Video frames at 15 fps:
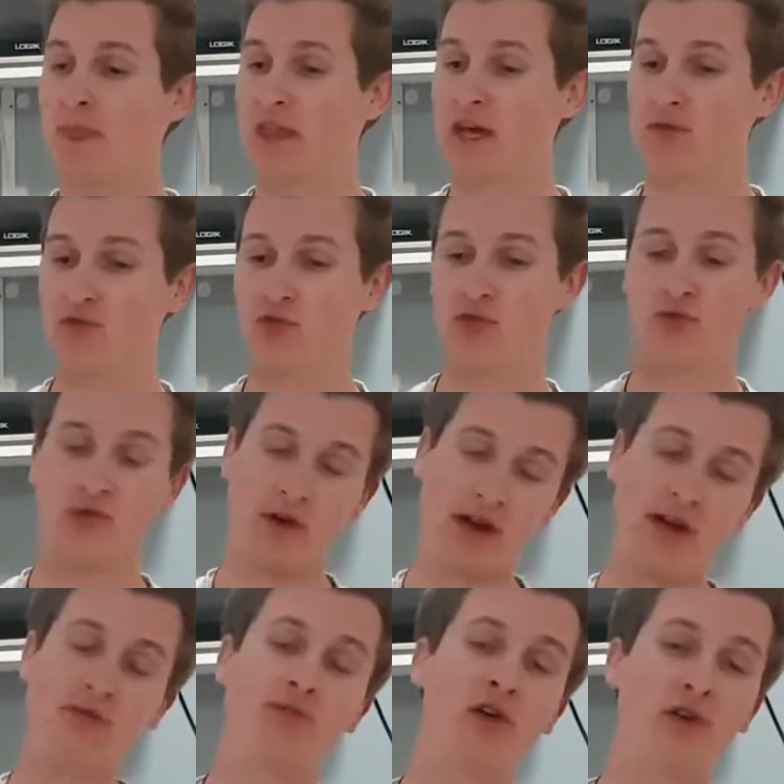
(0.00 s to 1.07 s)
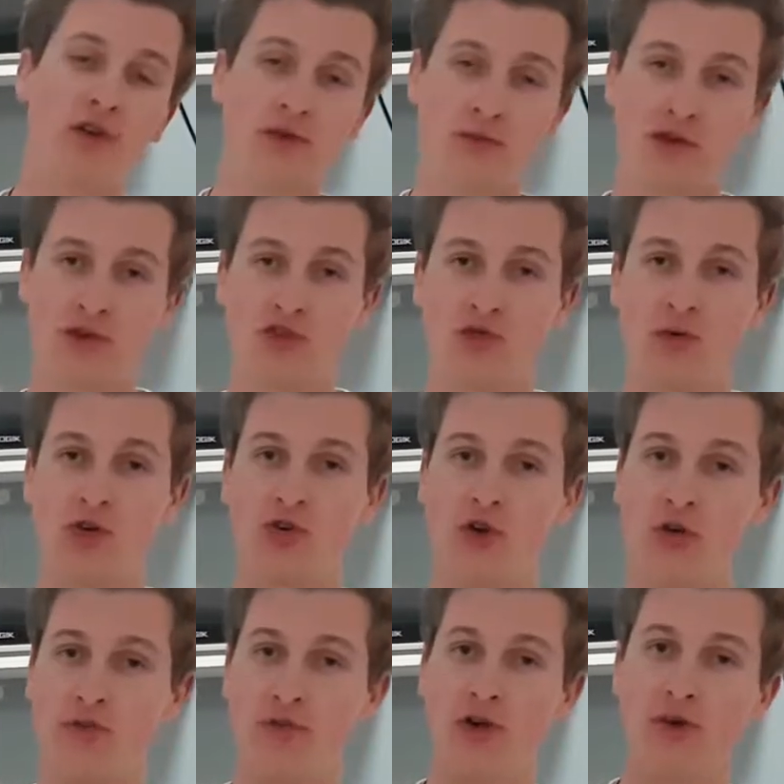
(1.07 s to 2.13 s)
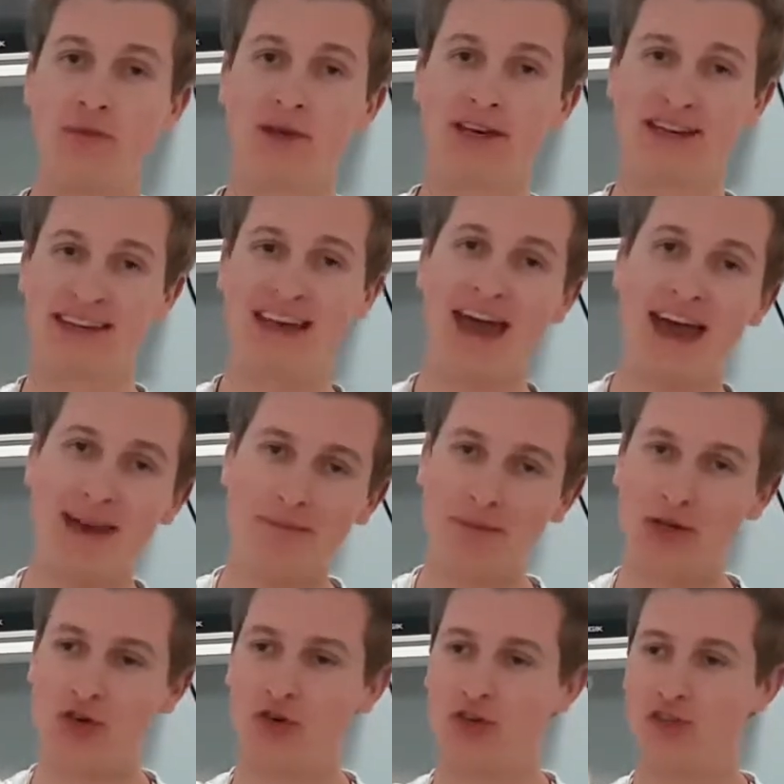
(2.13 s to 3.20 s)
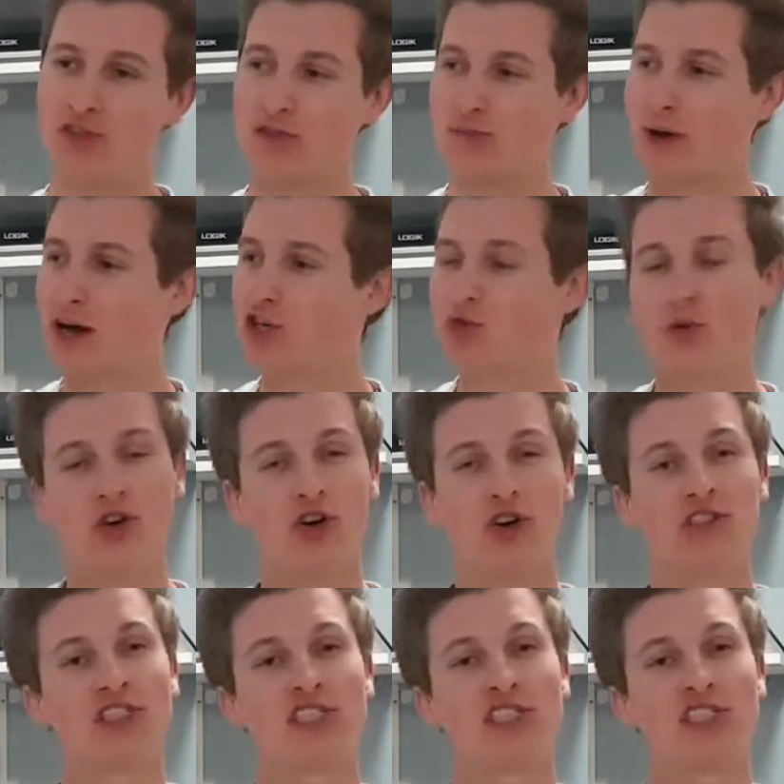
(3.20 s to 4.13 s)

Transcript: If you're already following me on Twitter, go follow me again because my Twitter got